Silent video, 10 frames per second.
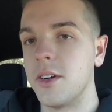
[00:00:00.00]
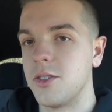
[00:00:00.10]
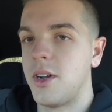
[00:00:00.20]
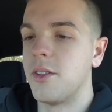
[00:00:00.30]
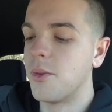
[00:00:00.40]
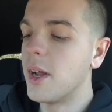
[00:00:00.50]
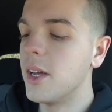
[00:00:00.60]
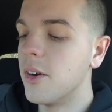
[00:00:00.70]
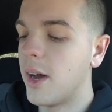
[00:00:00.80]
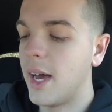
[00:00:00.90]
So now the
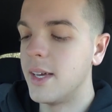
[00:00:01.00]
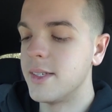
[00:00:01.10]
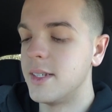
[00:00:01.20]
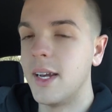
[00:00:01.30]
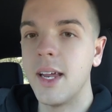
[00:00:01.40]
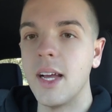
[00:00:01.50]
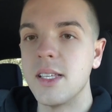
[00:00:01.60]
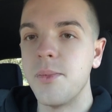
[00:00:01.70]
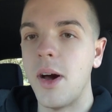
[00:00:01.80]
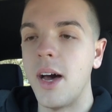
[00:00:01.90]
radio has a dedicated
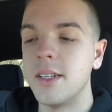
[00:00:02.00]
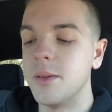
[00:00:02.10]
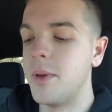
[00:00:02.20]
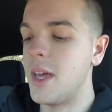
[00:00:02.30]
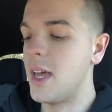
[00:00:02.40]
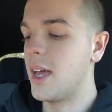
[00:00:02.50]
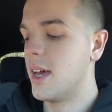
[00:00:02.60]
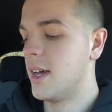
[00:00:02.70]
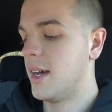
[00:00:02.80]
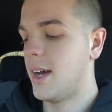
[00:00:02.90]
spot to be.
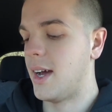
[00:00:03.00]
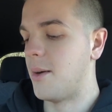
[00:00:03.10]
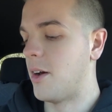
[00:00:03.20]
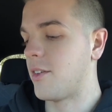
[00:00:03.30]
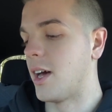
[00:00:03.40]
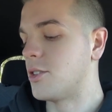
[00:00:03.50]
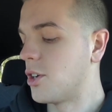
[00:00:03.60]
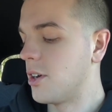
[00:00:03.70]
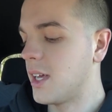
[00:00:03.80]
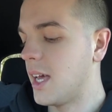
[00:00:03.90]
Uh, I've got a
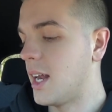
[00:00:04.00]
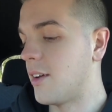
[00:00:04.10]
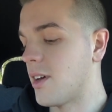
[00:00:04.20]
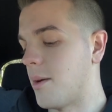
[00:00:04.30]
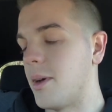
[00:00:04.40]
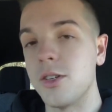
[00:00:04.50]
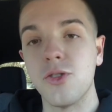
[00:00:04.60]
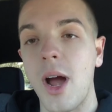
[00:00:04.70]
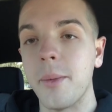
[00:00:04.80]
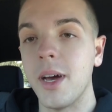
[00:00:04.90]
tourniquet, I've got my
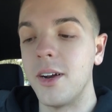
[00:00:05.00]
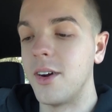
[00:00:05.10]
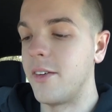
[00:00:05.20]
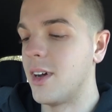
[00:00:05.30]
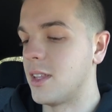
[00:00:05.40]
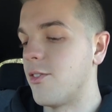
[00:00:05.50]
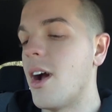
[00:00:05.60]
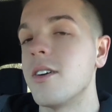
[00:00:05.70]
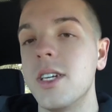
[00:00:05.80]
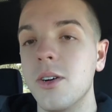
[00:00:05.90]
strap cutter, I've got the fire
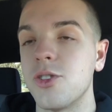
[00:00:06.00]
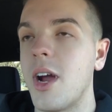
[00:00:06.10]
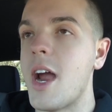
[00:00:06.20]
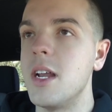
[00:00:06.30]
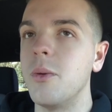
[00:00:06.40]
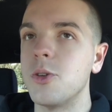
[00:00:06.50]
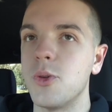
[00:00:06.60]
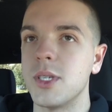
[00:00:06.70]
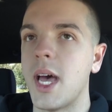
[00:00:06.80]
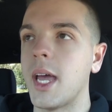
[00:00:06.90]
extinguisher handy, which
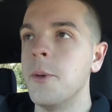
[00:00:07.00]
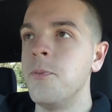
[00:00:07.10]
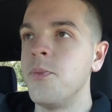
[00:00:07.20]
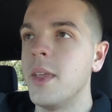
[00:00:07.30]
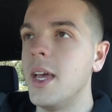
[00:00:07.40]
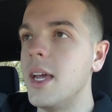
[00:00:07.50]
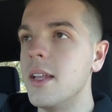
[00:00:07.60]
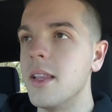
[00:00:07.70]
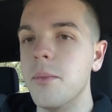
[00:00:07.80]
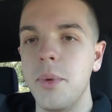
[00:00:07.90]
was like
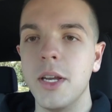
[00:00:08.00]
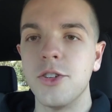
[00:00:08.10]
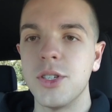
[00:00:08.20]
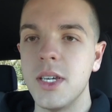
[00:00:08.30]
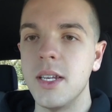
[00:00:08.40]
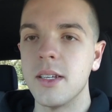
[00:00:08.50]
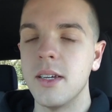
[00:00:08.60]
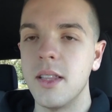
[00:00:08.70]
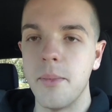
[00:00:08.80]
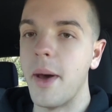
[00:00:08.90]
in the bench seat
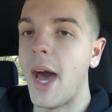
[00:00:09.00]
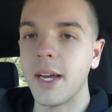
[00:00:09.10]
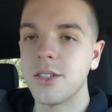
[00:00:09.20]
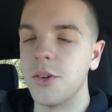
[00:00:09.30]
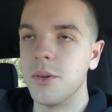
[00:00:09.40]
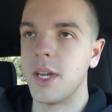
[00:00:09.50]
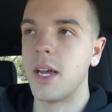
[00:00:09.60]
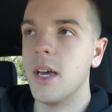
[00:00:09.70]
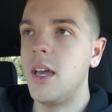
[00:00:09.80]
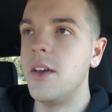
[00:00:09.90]
in the back. So it was like,
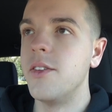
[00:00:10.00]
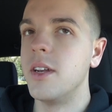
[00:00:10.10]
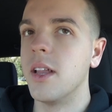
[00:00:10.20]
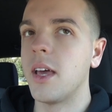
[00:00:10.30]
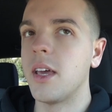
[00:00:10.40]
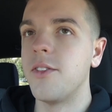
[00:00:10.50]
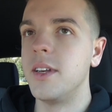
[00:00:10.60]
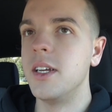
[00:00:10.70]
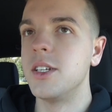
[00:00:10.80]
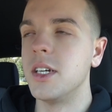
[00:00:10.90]
even like if I
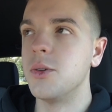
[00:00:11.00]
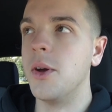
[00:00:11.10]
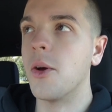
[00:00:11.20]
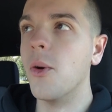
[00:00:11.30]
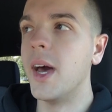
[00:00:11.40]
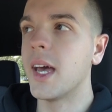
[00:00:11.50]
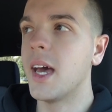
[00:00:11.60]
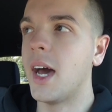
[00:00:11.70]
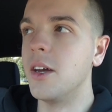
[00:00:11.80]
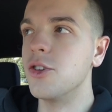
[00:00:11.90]
needed to get to it quick,
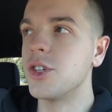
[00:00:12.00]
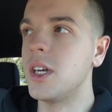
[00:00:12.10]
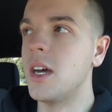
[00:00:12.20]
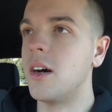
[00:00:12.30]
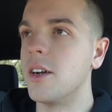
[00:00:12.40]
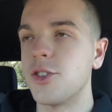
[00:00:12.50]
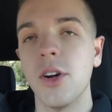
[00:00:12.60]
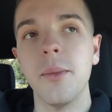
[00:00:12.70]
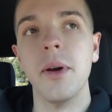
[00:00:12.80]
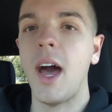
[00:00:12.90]
I usually on a
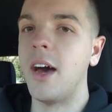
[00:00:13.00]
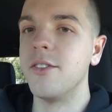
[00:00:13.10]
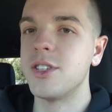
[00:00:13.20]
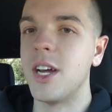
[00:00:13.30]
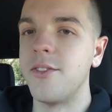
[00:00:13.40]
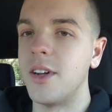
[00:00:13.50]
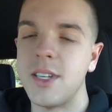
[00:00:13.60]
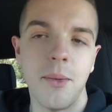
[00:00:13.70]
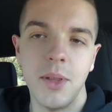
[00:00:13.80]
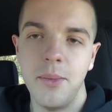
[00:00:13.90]
trip have stuff on
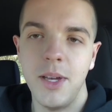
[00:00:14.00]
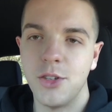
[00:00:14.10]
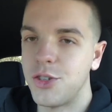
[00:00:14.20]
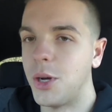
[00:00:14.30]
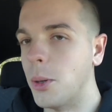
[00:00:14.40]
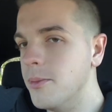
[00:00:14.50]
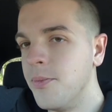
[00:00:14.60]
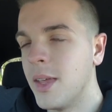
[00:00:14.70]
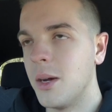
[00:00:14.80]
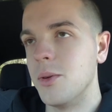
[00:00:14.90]
top of the bench. So
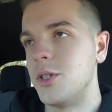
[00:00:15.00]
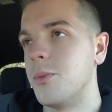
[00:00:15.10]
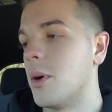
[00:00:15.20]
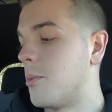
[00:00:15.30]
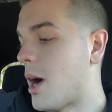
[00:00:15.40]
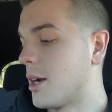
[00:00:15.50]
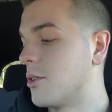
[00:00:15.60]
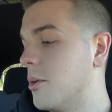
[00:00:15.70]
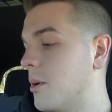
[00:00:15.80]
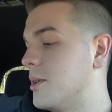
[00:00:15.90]
it was super
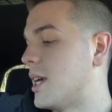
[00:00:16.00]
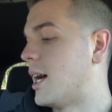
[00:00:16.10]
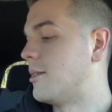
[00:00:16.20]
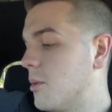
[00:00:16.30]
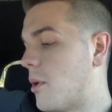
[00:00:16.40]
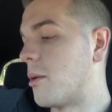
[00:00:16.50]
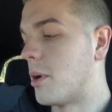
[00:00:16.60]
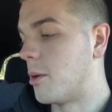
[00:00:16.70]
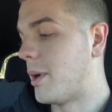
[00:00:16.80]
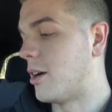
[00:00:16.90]
impractical where I was at. The water
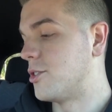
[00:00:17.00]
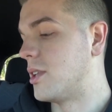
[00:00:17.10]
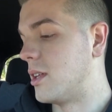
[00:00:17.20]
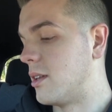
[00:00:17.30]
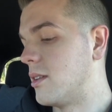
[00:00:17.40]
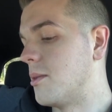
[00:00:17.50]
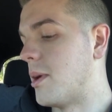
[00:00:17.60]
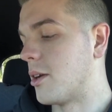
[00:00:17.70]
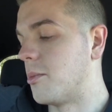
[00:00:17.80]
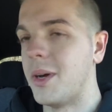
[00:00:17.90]
bottle pouch and then the
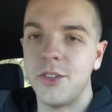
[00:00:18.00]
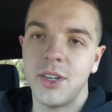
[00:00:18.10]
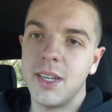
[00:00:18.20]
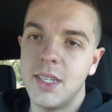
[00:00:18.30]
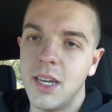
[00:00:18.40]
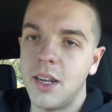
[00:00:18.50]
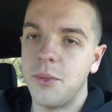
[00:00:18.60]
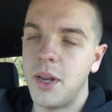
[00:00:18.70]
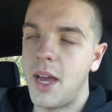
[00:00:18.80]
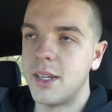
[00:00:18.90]
medical pouch, like I said, I
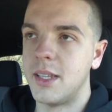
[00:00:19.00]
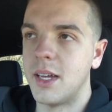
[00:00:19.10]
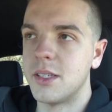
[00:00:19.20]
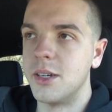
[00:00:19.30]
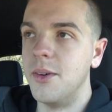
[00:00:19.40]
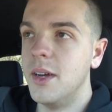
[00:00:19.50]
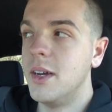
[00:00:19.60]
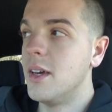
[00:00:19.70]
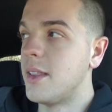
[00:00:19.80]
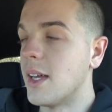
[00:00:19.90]
want to add to that. So
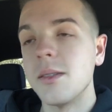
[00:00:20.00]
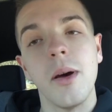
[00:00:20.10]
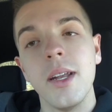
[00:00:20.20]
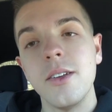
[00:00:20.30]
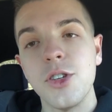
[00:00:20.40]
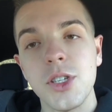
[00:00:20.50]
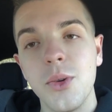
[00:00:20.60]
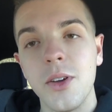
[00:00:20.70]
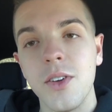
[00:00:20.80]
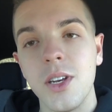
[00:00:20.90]
that's about it. Just a
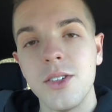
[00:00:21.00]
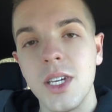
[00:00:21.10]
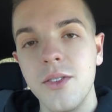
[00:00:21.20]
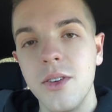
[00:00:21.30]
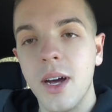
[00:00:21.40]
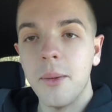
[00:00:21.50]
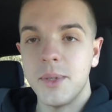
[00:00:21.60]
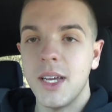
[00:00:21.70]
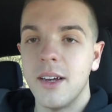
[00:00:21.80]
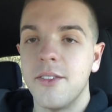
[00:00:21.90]
quick video to give you an
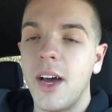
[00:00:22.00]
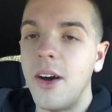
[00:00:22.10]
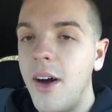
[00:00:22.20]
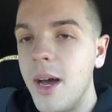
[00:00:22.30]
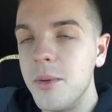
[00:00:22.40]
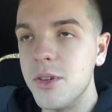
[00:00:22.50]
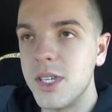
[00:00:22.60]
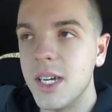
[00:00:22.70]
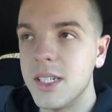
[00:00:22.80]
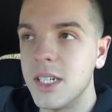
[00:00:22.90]
update of how I'm
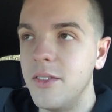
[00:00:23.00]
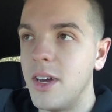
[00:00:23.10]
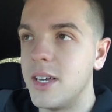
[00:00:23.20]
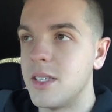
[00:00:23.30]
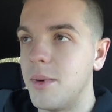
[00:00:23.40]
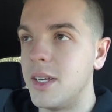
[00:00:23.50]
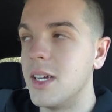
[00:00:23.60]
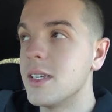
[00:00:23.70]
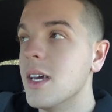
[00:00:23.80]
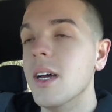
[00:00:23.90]
using it and to give you guys some
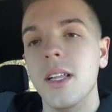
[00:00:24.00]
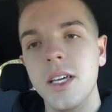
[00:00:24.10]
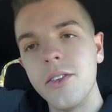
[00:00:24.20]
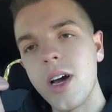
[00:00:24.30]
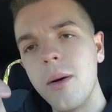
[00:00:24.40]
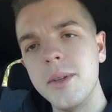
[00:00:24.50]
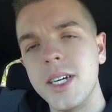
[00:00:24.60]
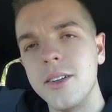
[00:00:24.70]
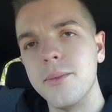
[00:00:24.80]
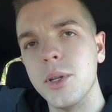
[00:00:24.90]
ideas. Leave a comment
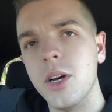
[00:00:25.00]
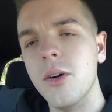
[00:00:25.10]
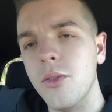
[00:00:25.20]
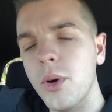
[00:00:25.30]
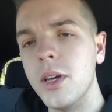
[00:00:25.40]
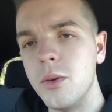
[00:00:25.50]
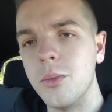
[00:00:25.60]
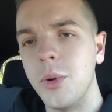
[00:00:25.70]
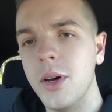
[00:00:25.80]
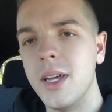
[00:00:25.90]
down below of what you
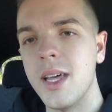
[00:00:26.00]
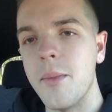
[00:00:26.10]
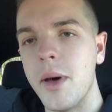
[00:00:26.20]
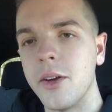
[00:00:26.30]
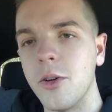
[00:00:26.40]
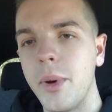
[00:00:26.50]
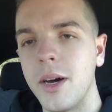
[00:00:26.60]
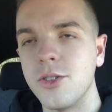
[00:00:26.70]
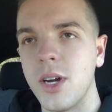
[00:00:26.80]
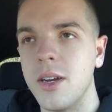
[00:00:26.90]
would put in that medical
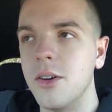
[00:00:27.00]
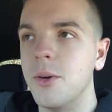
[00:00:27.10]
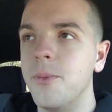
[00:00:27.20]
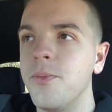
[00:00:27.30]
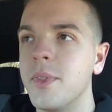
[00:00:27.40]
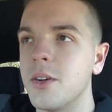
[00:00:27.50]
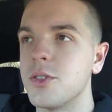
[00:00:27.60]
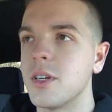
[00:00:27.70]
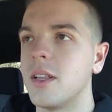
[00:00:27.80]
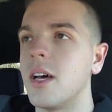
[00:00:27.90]
pouch. I know
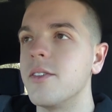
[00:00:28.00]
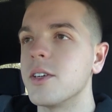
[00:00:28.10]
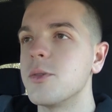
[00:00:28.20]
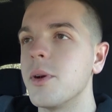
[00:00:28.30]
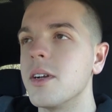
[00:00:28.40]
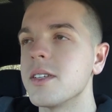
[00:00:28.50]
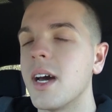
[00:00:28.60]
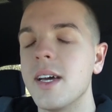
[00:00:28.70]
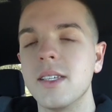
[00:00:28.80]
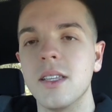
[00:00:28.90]
there's a lot of experienced
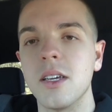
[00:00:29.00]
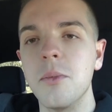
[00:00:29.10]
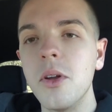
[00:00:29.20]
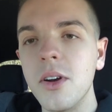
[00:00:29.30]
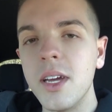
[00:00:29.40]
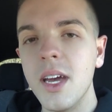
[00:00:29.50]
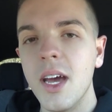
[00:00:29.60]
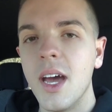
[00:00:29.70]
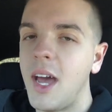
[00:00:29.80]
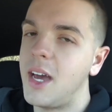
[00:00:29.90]
guys in the community,
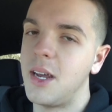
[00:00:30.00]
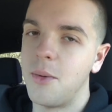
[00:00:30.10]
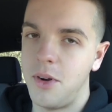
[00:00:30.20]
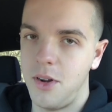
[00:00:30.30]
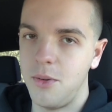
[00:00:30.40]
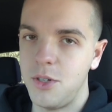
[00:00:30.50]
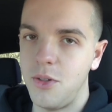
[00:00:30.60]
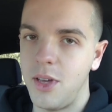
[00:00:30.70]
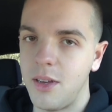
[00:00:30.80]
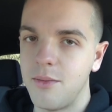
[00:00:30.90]
and I want to know what you
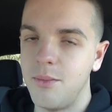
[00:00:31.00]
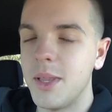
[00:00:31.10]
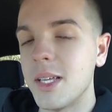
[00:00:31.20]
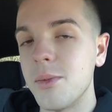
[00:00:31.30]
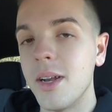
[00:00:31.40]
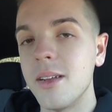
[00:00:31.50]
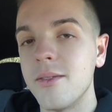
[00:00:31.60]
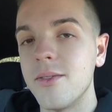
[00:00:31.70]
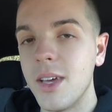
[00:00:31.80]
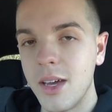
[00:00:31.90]
think. But that's about it.
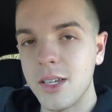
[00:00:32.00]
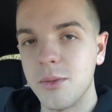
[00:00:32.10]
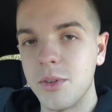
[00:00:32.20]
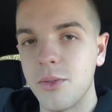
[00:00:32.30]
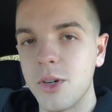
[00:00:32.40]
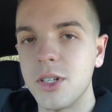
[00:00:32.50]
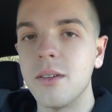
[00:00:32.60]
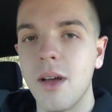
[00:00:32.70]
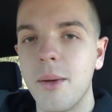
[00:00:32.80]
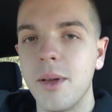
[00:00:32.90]
Thank you guys so much for watching.
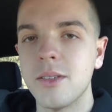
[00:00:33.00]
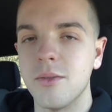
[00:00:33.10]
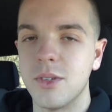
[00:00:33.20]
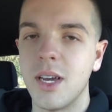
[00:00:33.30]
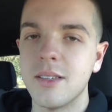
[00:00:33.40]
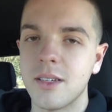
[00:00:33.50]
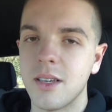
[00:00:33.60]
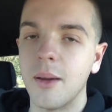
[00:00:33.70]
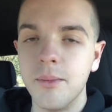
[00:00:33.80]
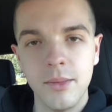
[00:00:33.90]
God bless. We'll see you guys next
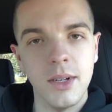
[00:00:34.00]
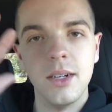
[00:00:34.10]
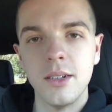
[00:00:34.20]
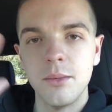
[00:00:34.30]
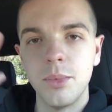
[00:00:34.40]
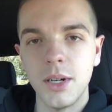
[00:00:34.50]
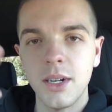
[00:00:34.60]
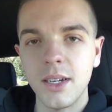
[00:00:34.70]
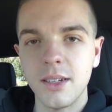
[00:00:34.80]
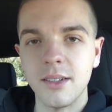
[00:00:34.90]
time. Bye.